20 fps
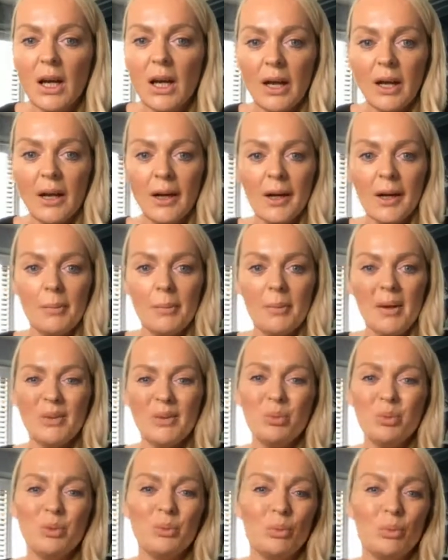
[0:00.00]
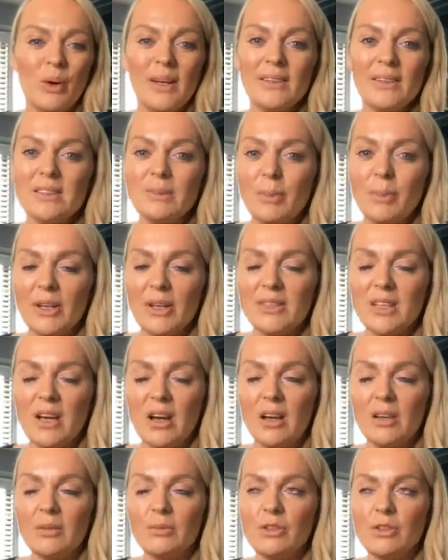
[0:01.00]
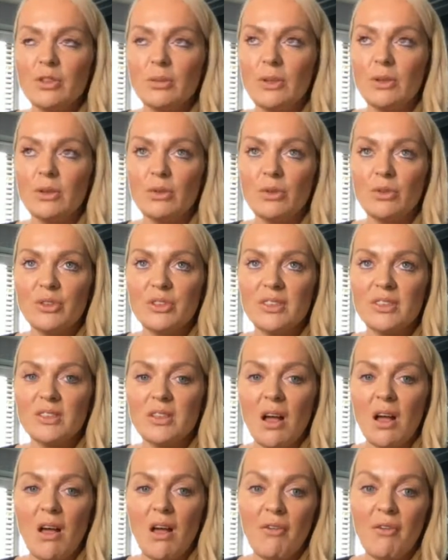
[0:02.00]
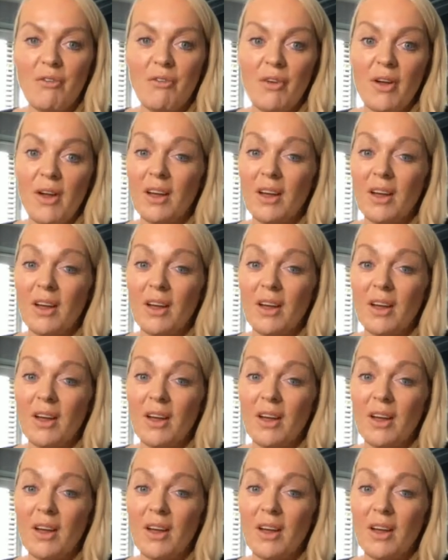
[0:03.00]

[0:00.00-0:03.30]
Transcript: and wouldn't waste my time doing all the stuff.